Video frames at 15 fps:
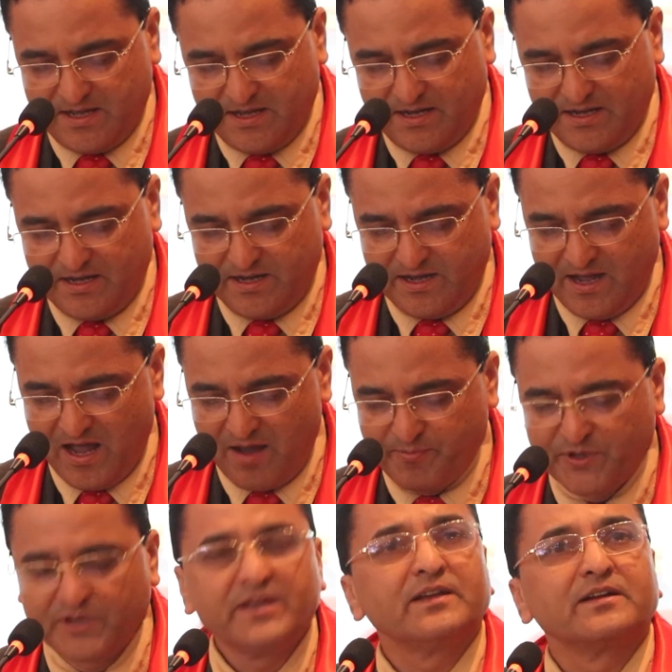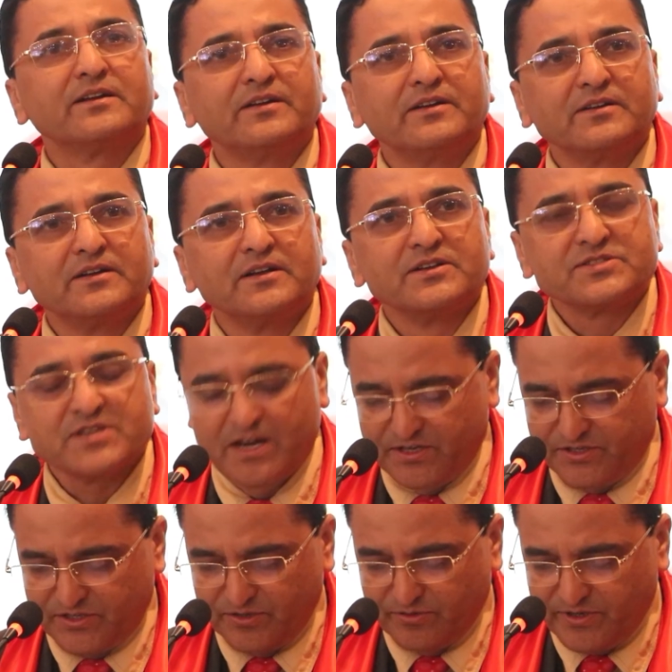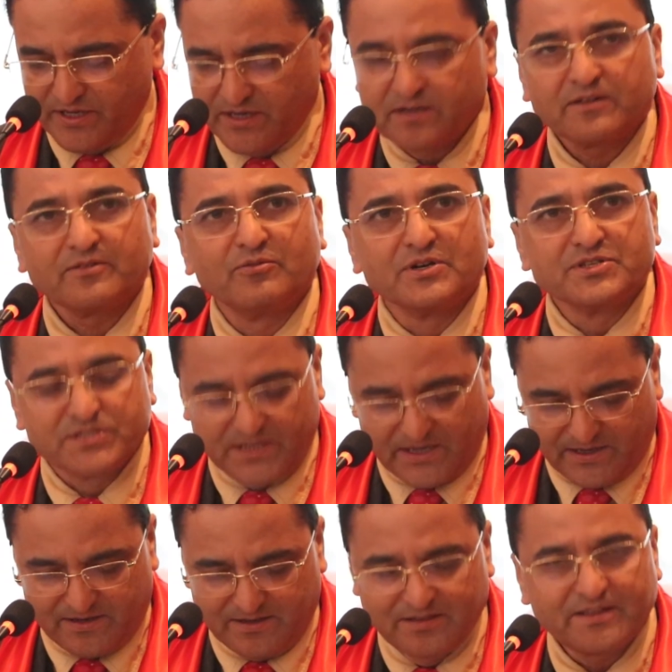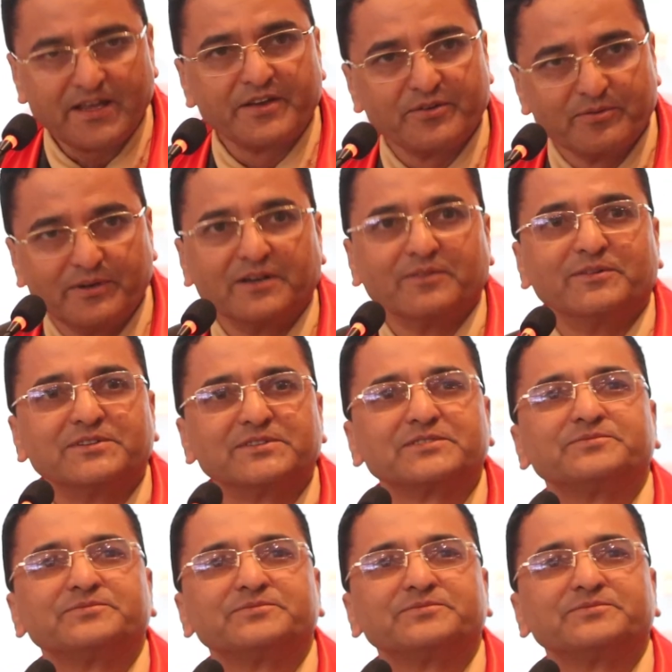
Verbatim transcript: Uh, happy Chinese New Year once again. Thank you very much.